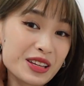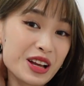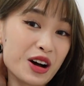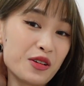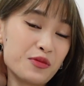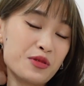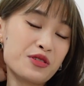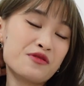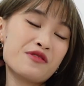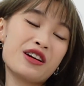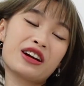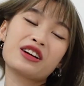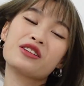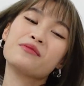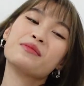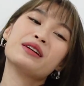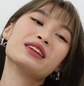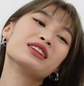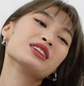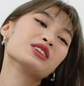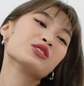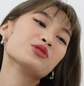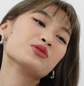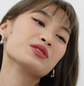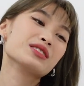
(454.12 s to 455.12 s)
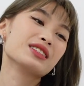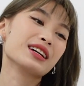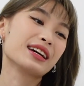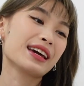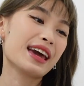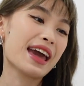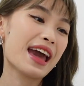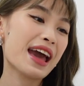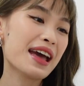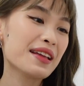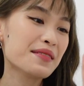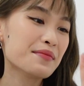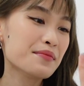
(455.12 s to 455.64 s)
I'll be recommending you is the
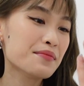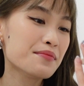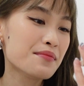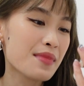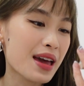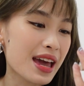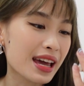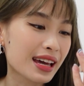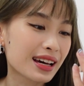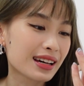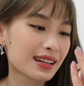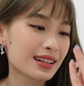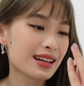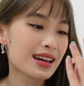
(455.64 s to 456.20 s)
Can Make